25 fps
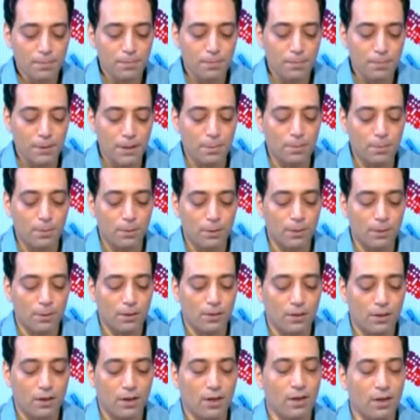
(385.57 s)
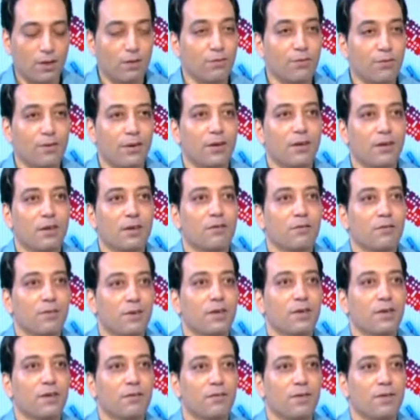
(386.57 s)
people are very,
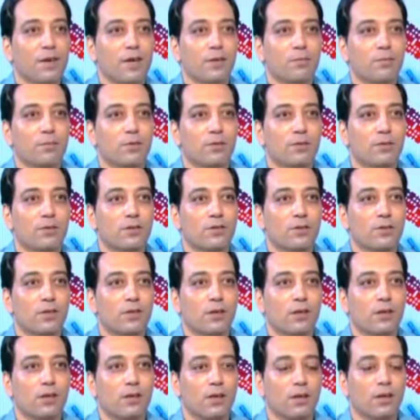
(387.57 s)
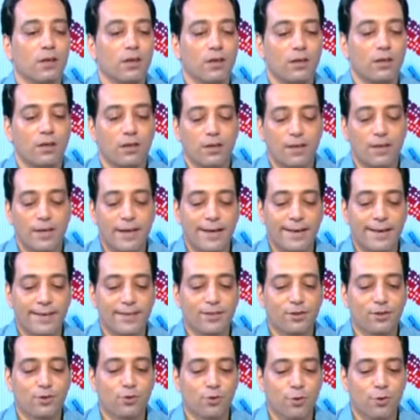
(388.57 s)
very famous
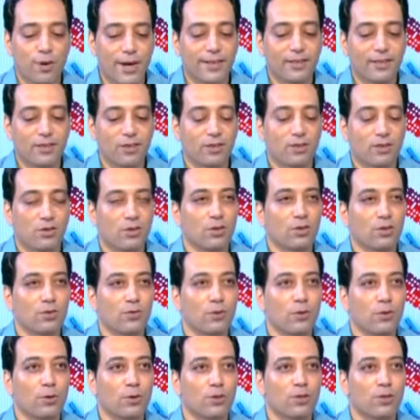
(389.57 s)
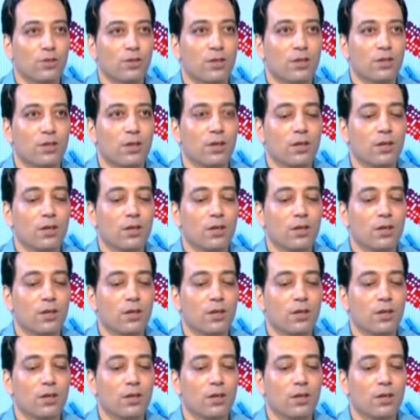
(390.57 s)
as writers, of course.